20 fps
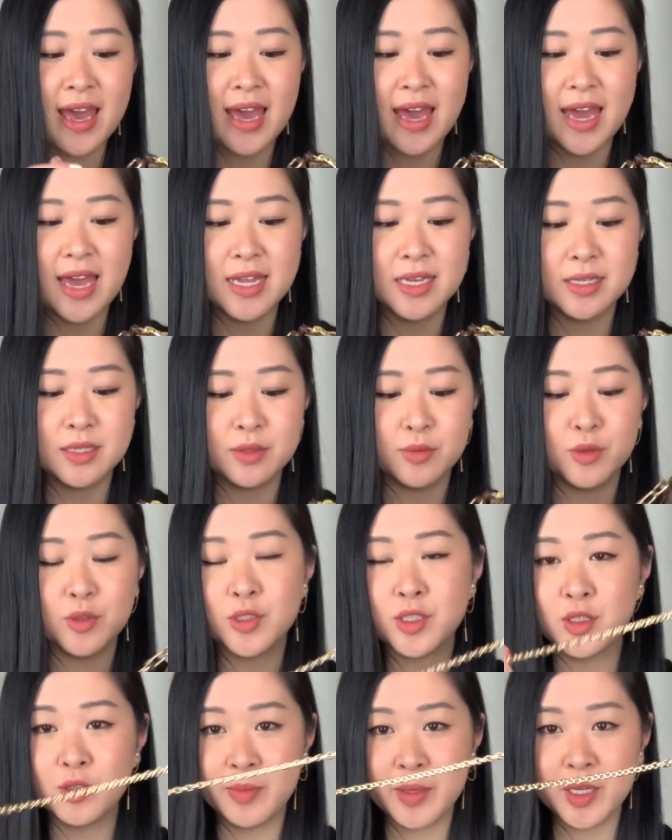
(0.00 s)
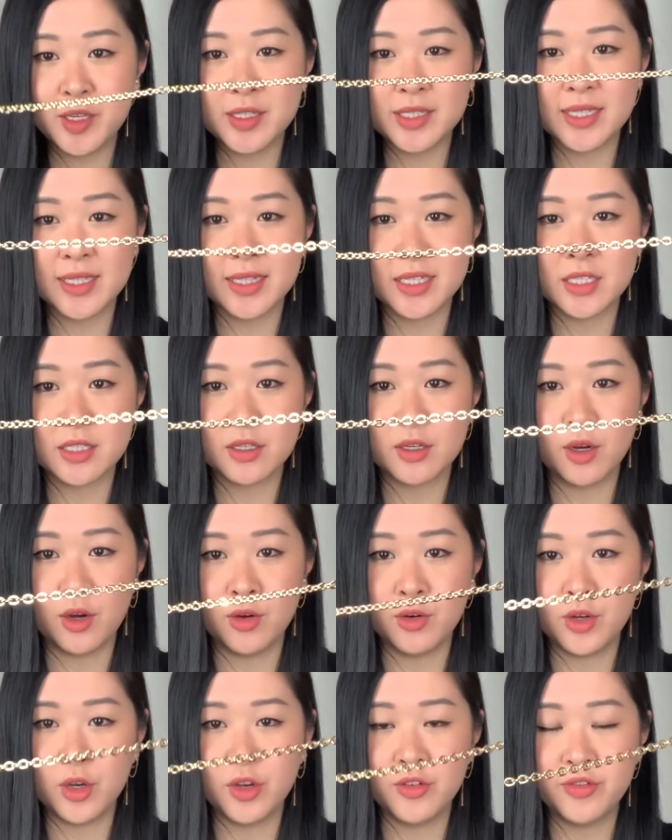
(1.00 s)
And we'll still be using this
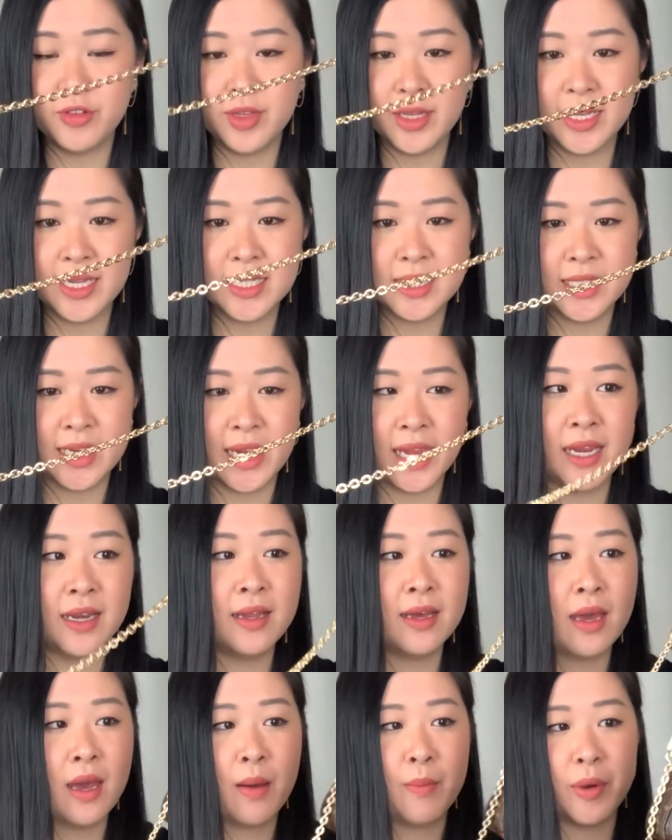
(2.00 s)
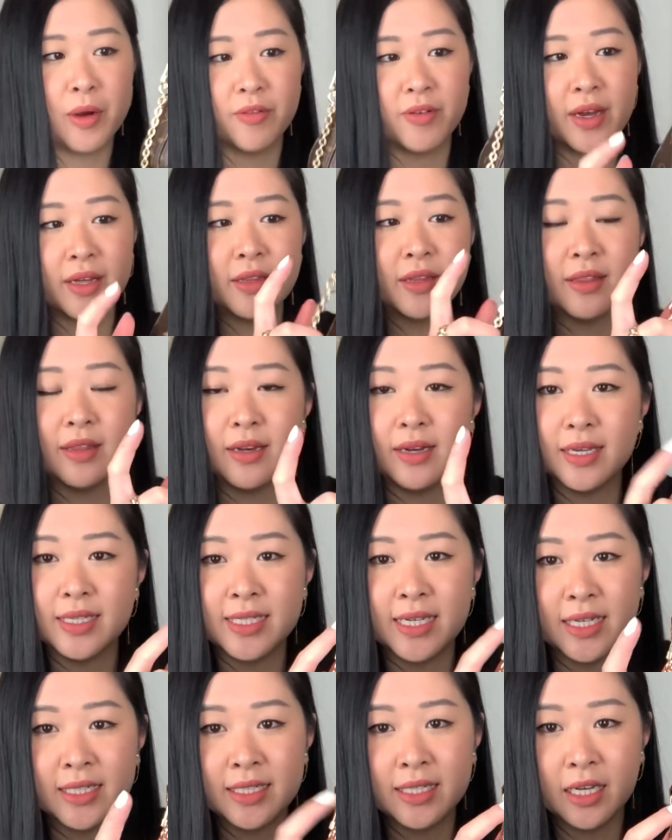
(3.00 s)
gold oval link chain, but rather than
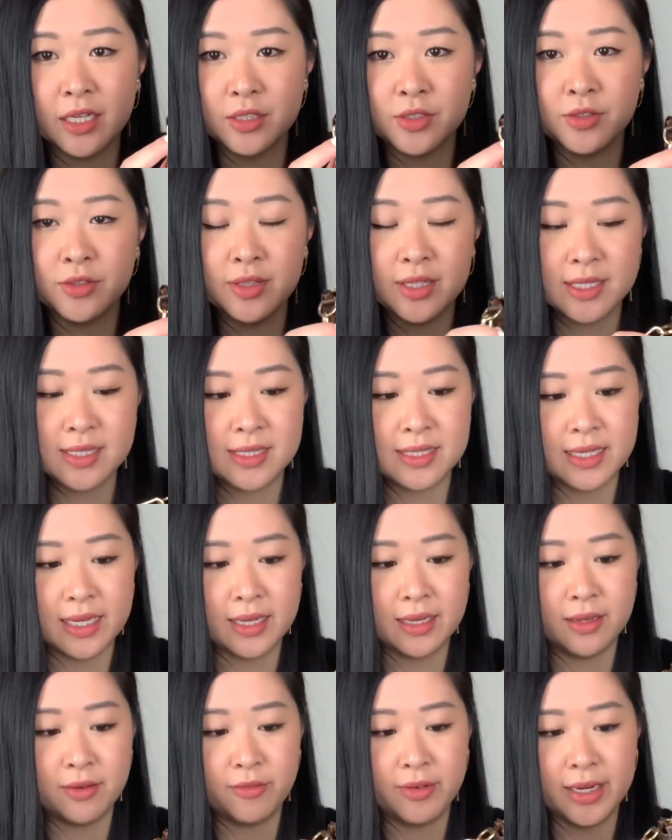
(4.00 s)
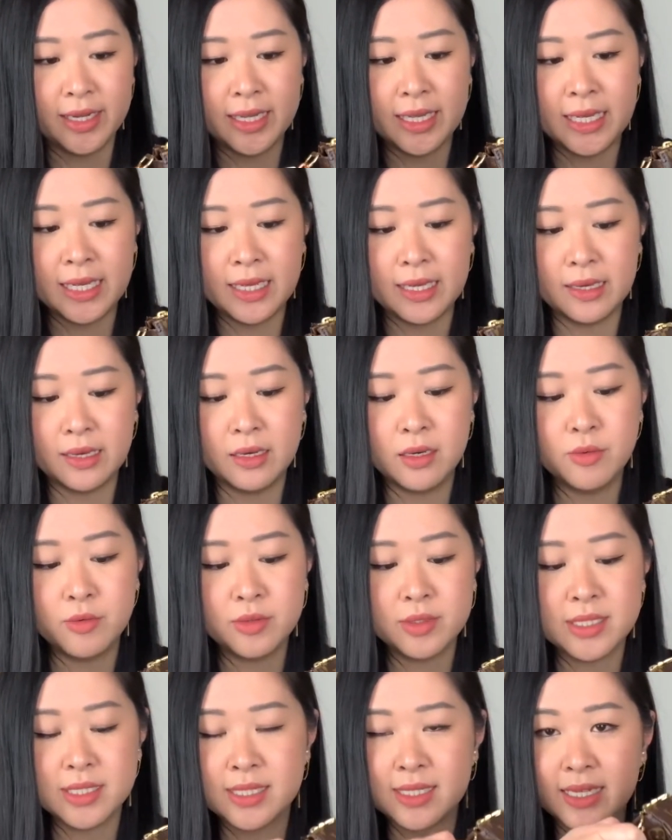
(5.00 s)
attaching it to this D ring here, we'll
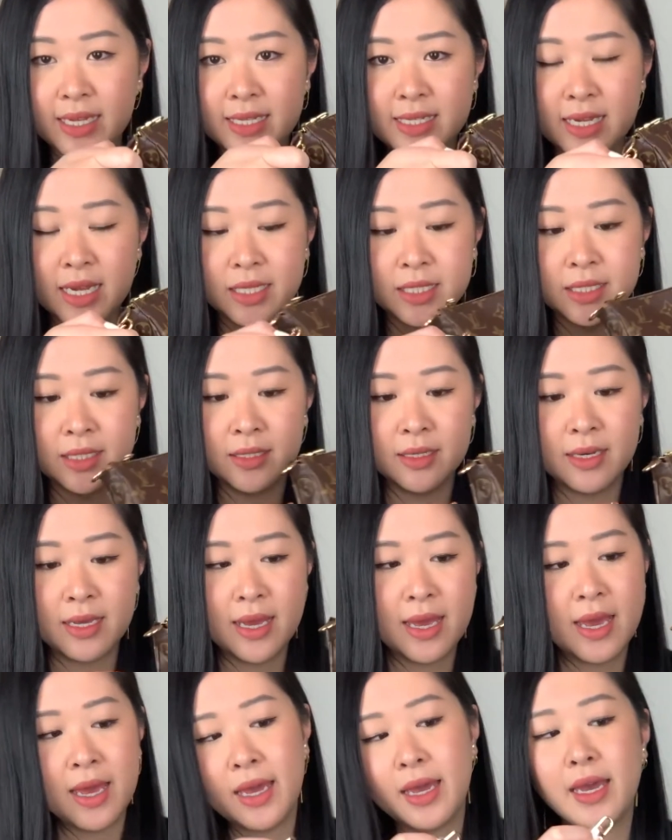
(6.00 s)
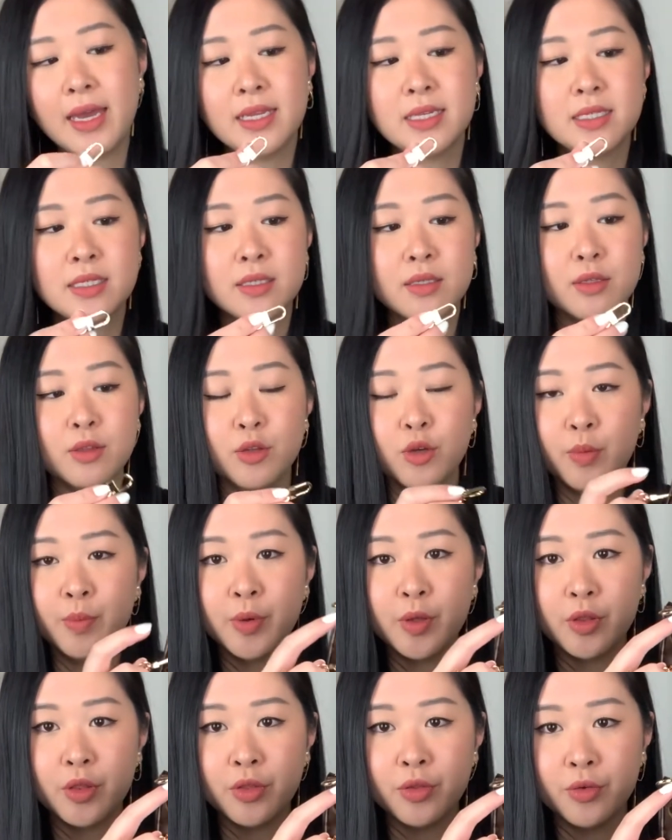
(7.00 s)
just detach it and loop
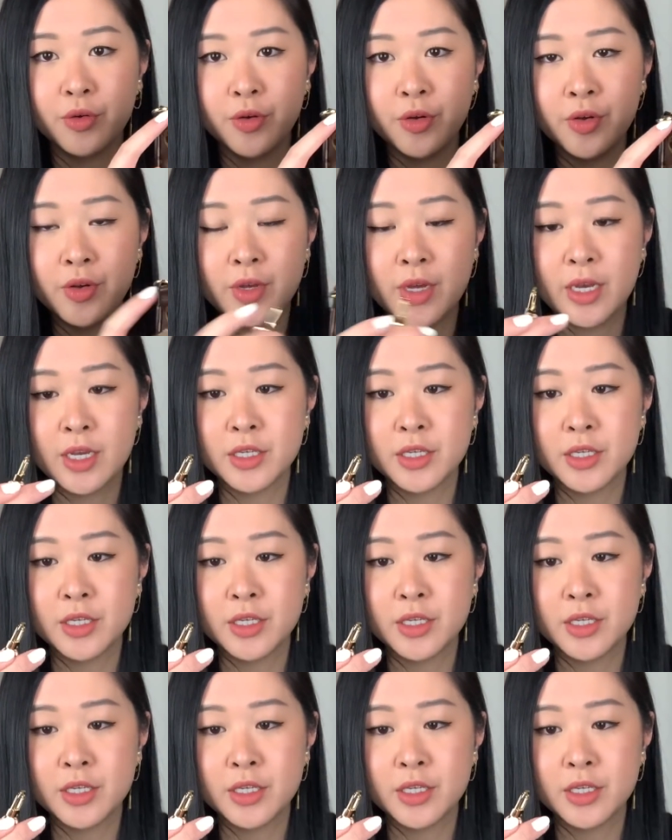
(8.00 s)
it through.